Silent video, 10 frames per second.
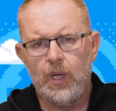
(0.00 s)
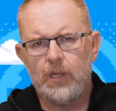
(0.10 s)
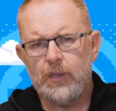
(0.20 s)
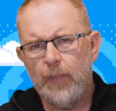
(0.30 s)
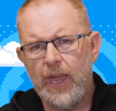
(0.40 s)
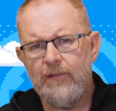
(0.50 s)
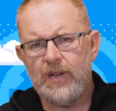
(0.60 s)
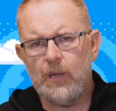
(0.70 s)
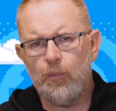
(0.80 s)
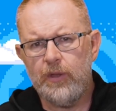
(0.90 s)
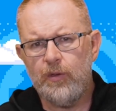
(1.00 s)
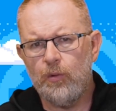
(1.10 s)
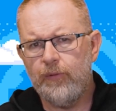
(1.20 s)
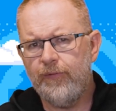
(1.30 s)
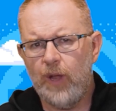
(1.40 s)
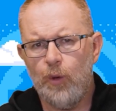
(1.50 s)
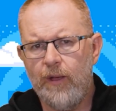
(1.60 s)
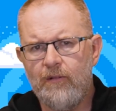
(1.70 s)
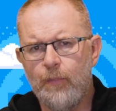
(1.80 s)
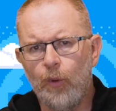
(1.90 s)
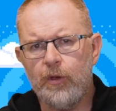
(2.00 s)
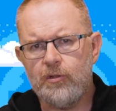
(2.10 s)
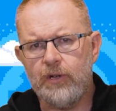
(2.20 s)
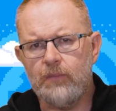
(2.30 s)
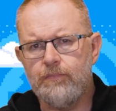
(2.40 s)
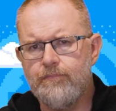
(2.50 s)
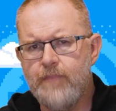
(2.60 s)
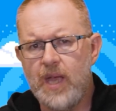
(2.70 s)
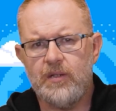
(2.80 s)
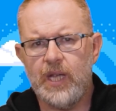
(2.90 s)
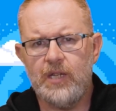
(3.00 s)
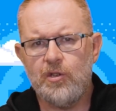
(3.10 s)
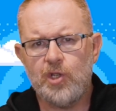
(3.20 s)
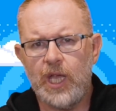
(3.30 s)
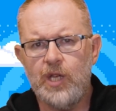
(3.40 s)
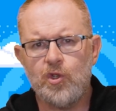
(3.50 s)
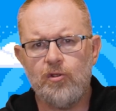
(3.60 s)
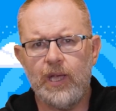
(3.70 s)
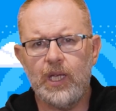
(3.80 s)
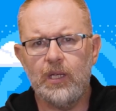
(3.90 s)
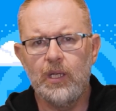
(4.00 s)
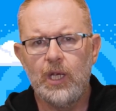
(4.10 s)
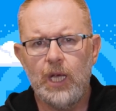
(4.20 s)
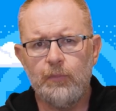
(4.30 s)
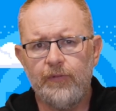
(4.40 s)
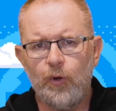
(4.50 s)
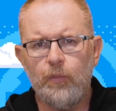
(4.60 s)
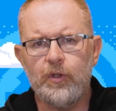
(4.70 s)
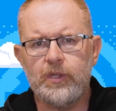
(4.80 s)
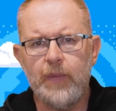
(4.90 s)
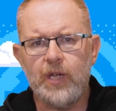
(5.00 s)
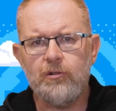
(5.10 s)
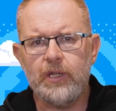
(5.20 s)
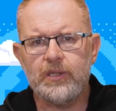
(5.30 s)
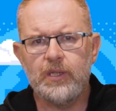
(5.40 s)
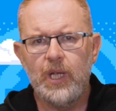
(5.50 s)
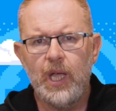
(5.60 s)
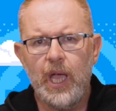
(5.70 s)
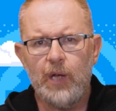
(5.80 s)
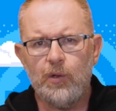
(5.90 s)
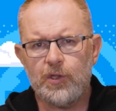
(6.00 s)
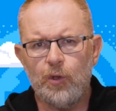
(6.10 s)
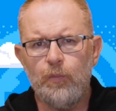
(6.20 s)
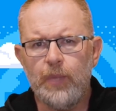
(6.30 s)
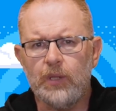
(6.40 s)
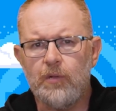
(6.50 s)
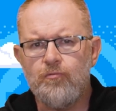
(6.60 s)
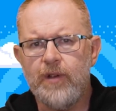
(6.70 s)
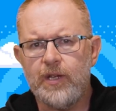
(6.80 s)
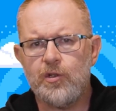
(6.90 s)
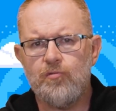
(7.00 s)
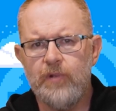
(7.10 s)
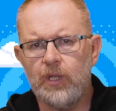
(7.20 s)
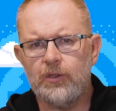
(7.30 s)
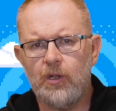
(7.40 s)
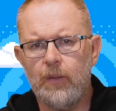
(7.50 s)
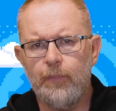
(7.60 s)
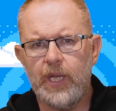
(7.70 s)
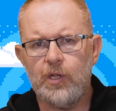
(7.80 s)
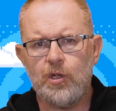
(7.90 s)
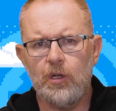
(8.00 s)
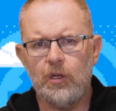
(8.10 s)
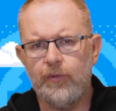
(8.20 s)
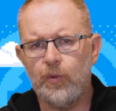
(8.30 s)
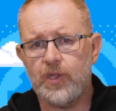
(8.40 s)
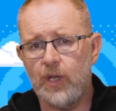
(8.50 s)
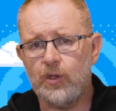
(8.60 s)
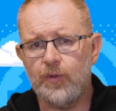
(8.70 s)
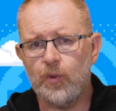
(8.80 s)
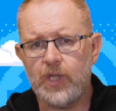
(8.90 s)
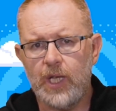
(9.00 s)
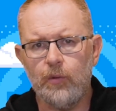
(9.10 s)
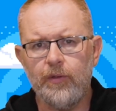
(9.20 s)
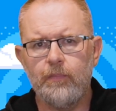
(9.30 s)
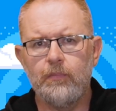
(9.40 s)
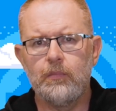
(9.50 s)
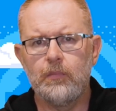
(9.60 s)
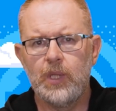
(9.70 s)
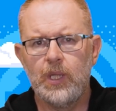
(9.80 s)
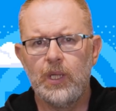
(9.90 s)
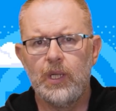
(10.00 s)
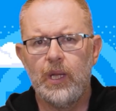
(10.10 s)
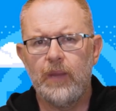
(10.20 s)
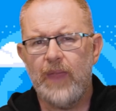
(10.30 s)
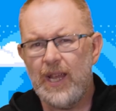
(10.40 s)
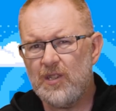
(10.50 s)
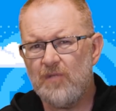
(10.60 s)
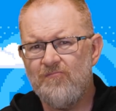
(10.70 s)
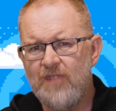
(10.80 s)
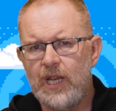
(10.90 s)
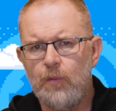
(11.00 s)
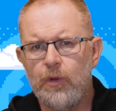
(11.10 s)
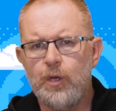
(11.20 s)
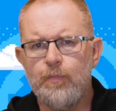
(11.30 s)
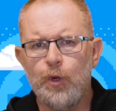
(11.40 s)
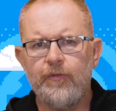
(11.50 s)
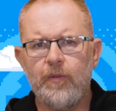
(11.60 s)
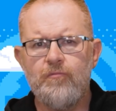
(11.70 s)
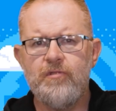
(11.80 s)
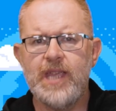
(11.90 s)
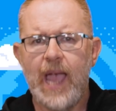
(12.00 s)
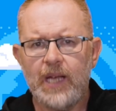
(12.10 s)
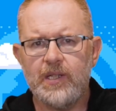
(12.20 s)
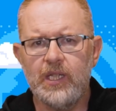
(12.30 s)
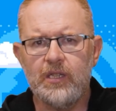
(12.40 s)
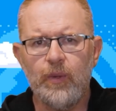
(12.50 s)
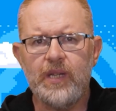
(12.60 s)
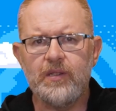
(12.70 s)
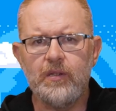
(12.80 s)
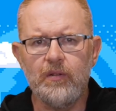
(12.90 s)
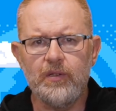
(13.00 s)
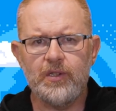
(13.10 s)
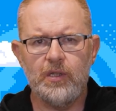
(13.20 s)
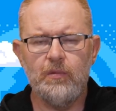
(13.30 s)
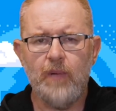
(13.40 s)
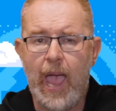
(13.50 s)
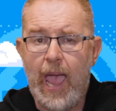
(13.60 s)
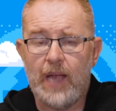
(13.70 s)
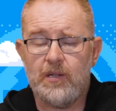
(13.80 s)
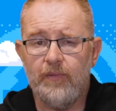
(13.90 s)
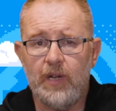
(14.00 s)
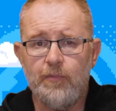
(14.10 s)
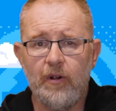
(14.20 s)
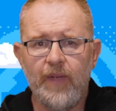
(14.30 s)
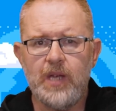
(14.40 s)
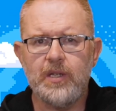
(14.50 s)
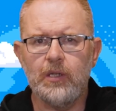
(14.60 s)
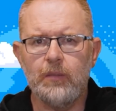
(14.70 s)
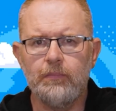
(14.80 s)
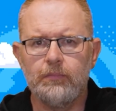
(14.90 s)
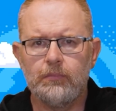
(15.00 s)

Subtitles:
So pair it up with your flow error monitoring, metadata change tracking, and performance metrics, and you'll soon build a rich, real-time picture of your Salesforce health. That's really when you move from reacting to incidents to actively preventing them.